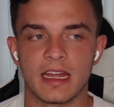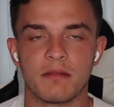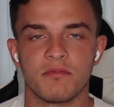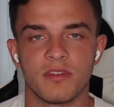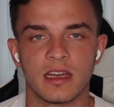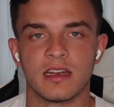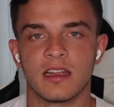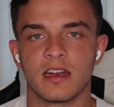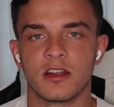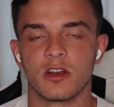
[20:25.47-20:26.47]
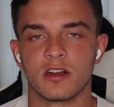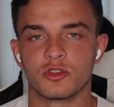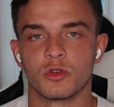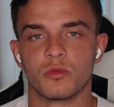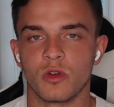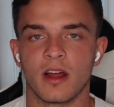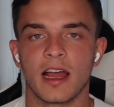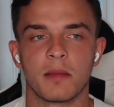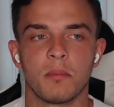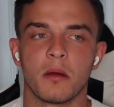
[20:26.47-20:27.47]
am fit and get a good 100 run, I
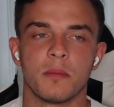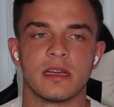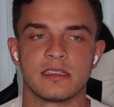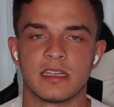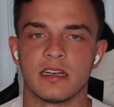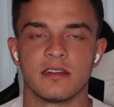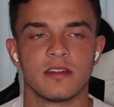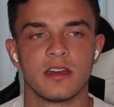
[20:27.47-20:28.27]
could probably be a 10